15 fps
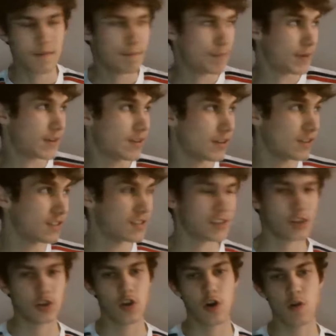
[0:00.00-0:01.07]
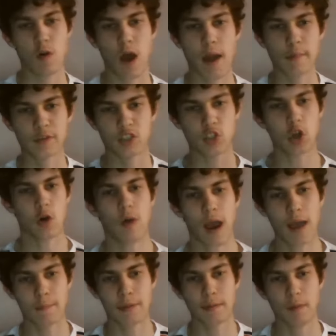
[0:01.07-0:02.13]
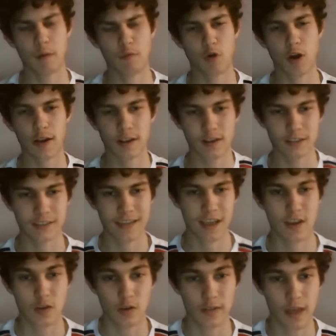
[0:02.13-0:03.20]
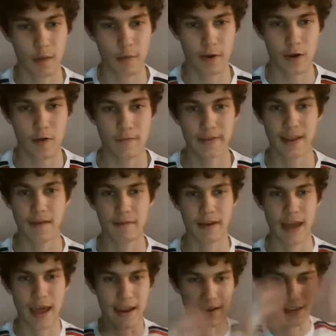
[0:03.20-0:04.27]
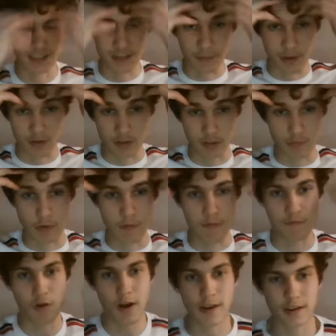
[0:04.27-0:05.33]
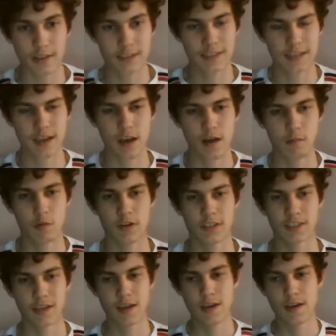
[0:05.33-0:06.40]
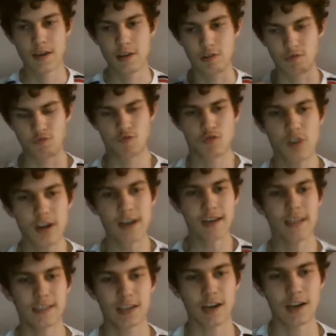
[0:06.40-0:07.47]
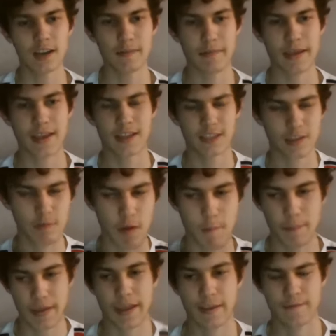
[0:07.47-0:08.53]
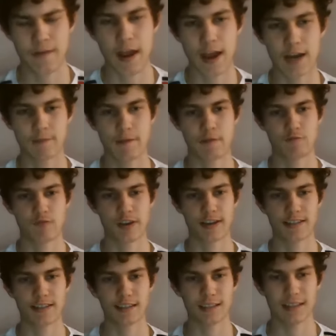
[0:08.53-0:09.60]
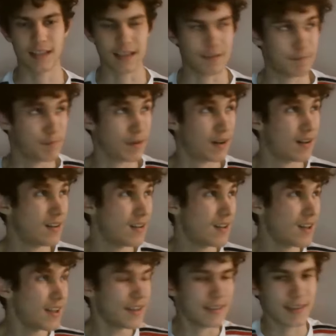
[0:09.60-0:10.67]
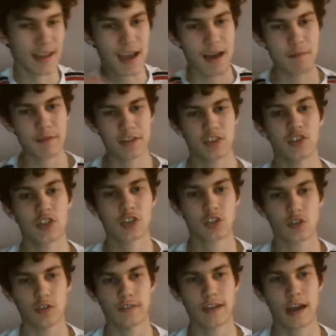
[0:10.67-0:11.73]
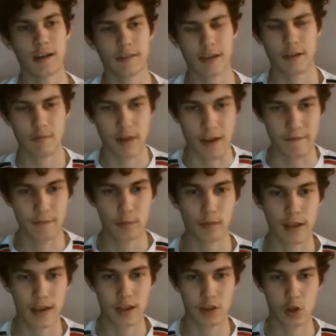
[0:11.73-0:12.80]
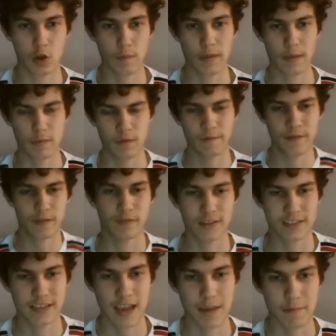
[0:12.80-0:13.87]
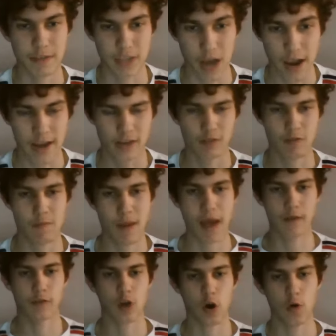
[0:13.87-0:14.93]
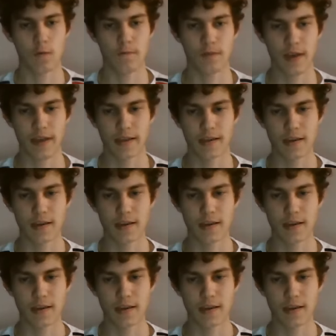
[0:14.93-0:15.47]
because, I was so happy when Ryan Garcia got that win over Devin Haney, to be honest with you. And Ryan Garcia was really turning me into a big fan of him recently, but now it's just gone downhill, and I feel like a lot of people feel the same as I do about the whole thing.